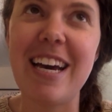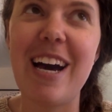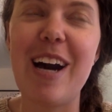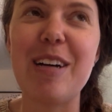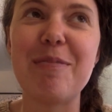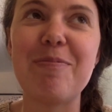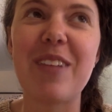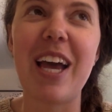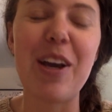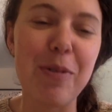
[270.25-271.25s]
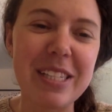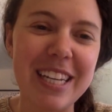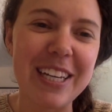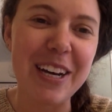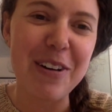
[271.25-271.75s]
I always
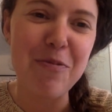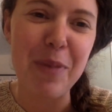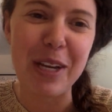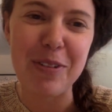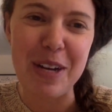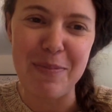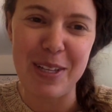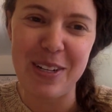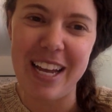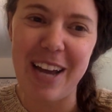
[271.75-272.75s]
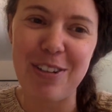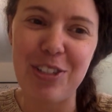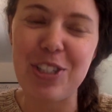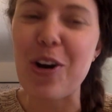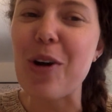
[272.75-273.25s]
think of my grandmother and how
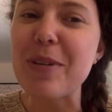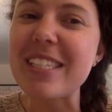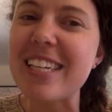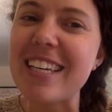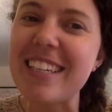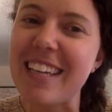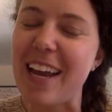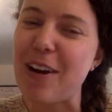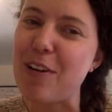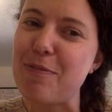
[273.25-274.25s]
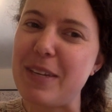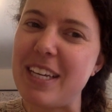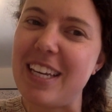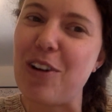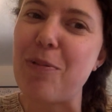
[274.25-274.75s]
she's always taken care of
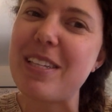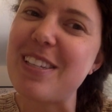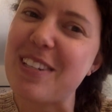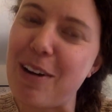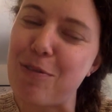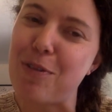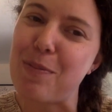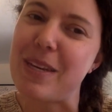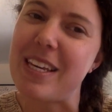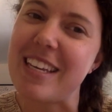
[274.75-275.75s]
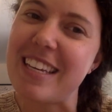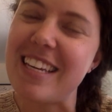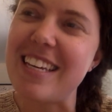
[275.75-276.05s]
me and always looked out for me.